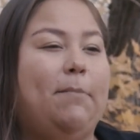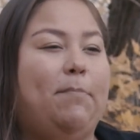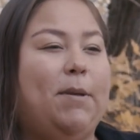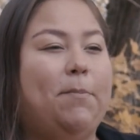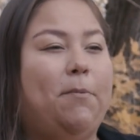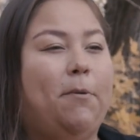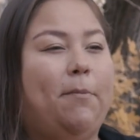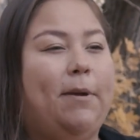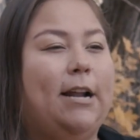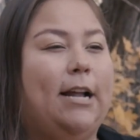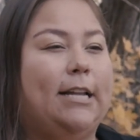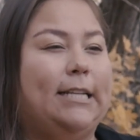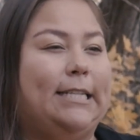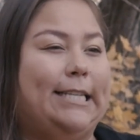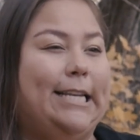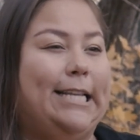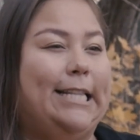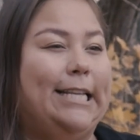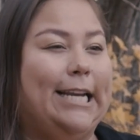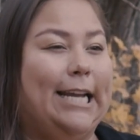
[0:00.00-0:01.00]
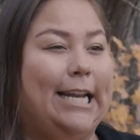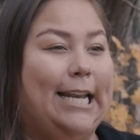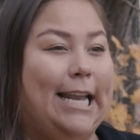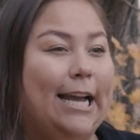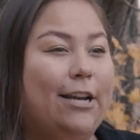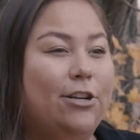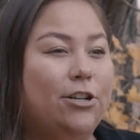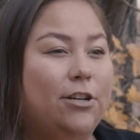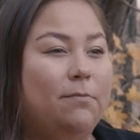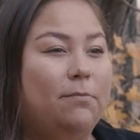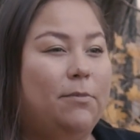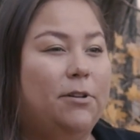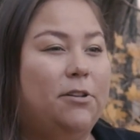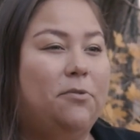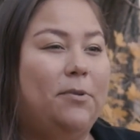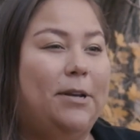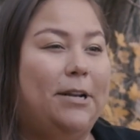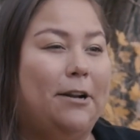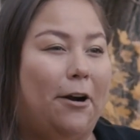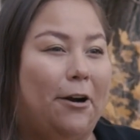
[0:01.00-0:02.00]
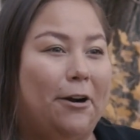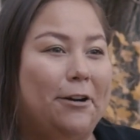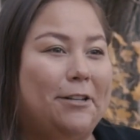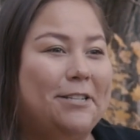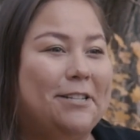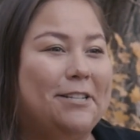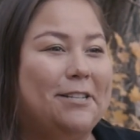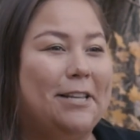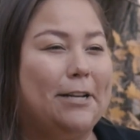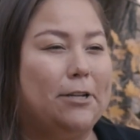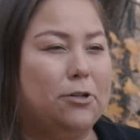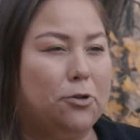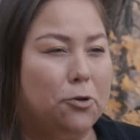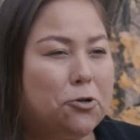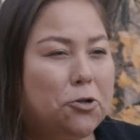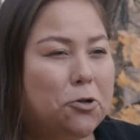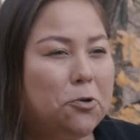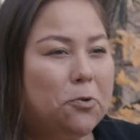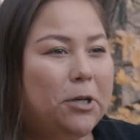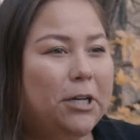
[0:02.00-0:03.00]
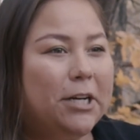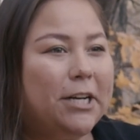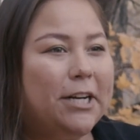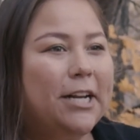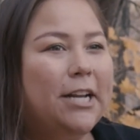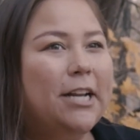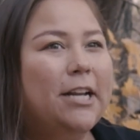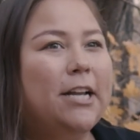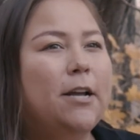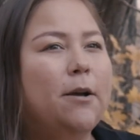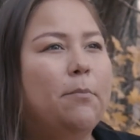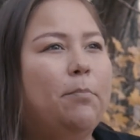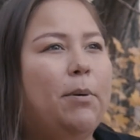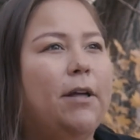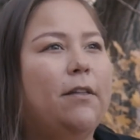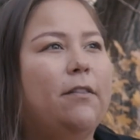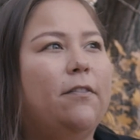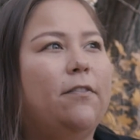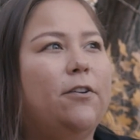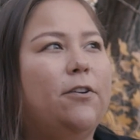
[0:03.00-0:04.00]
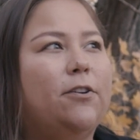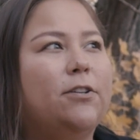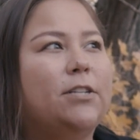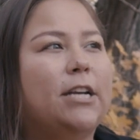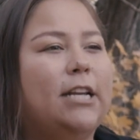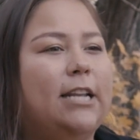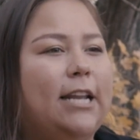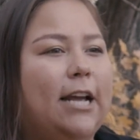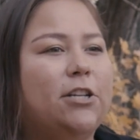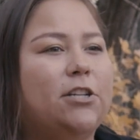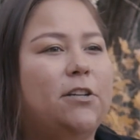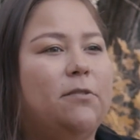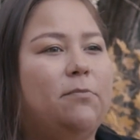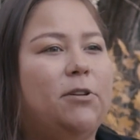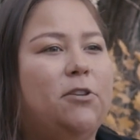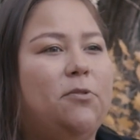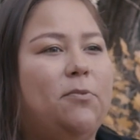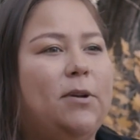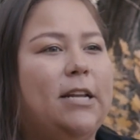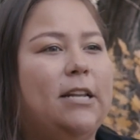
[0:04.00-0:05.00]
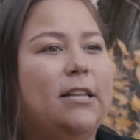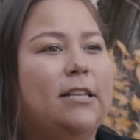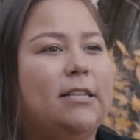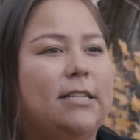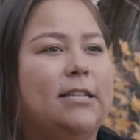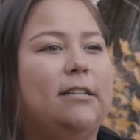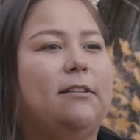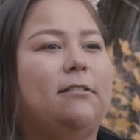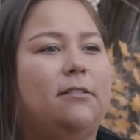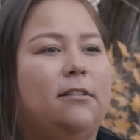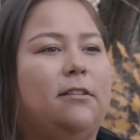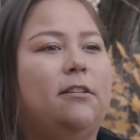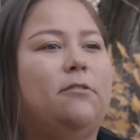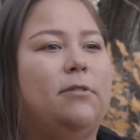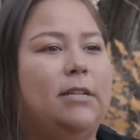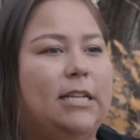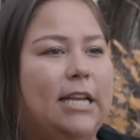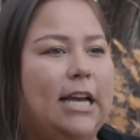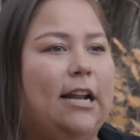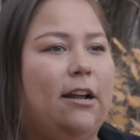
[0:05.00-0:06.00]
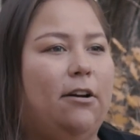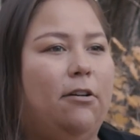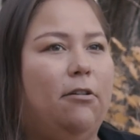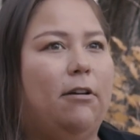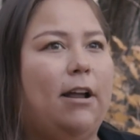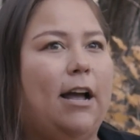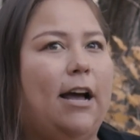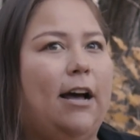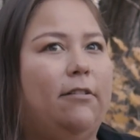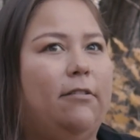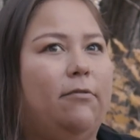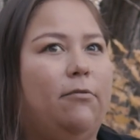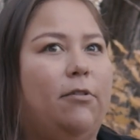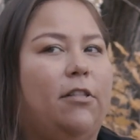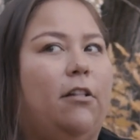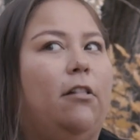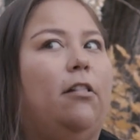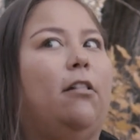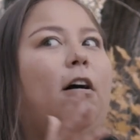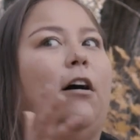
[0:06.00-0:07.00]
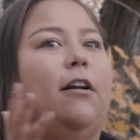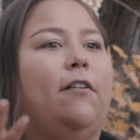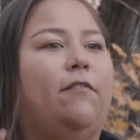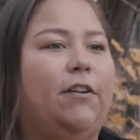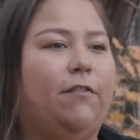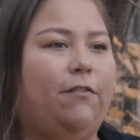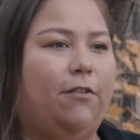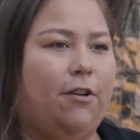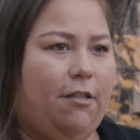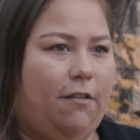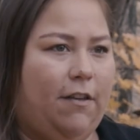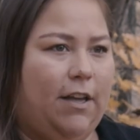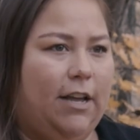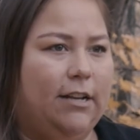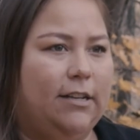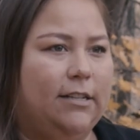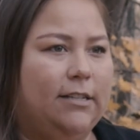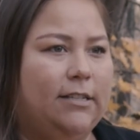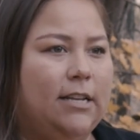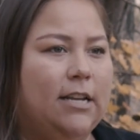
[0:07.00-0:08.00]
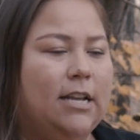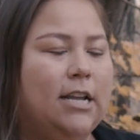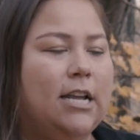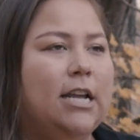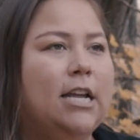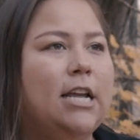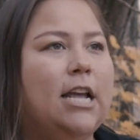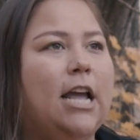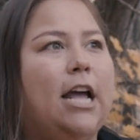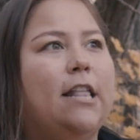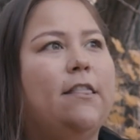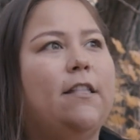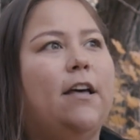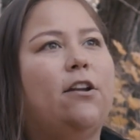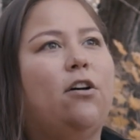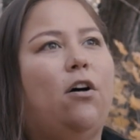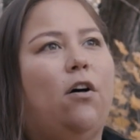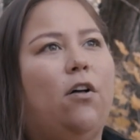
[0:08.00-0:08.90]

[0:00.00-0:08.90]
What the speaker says: people may not see the connection between arts and like social work, but there's a connection between the skills that you would get at OCAD with a lot of different things. And then